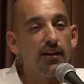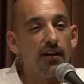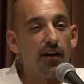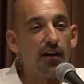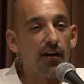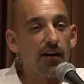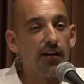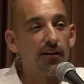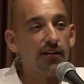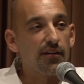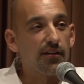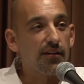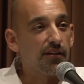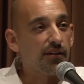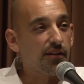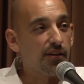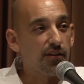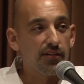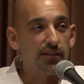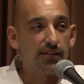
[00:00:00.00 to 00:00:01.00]
are
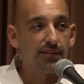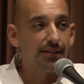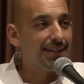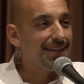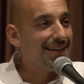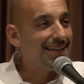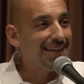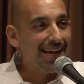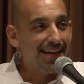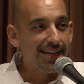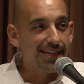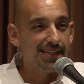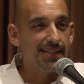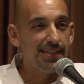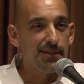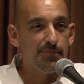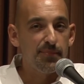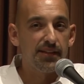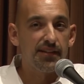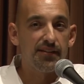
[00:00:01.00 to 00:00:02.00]
currently neck
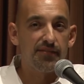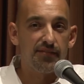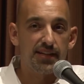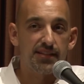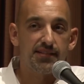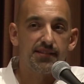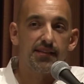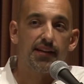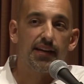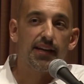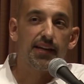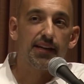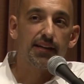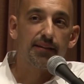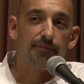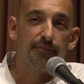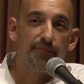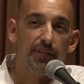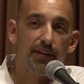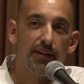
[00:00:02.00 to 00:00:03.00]
deep in
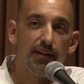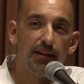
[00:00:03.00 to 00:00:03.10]
investigating.